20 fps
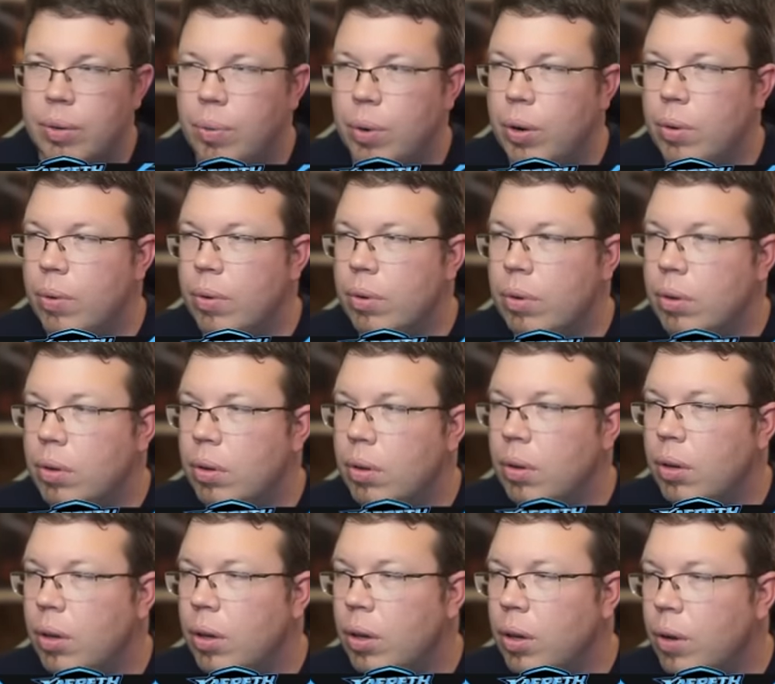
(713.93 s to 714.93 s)
Whoa,
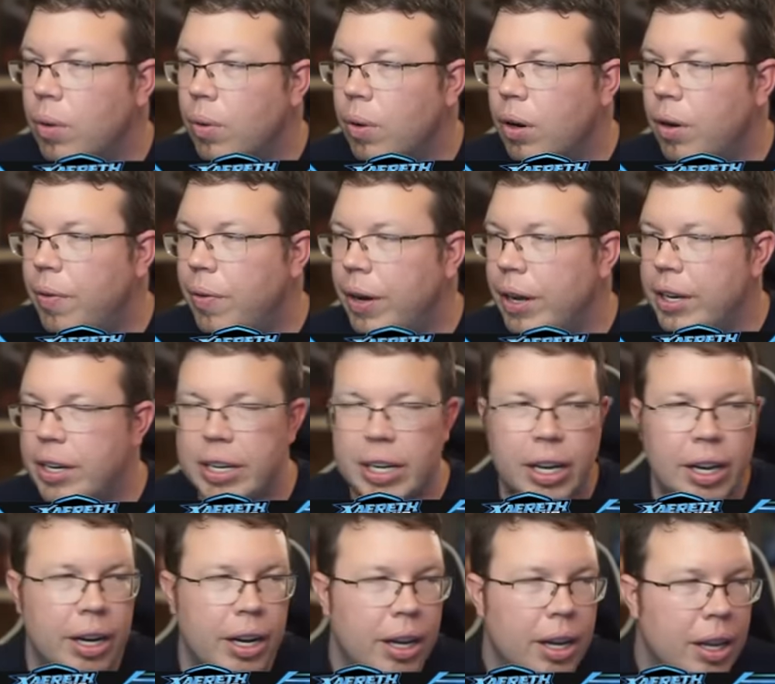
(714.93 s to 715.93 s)
what have I
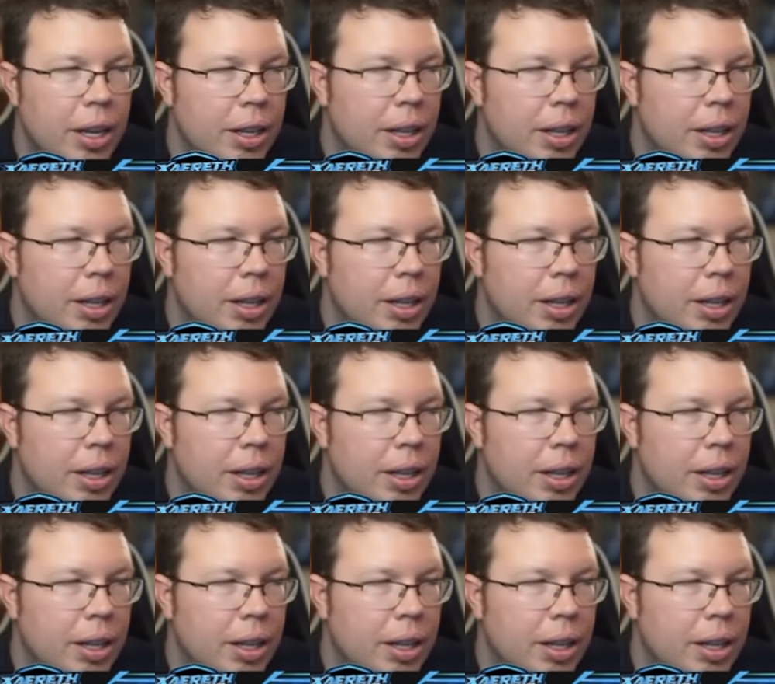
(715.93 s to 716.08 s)
done?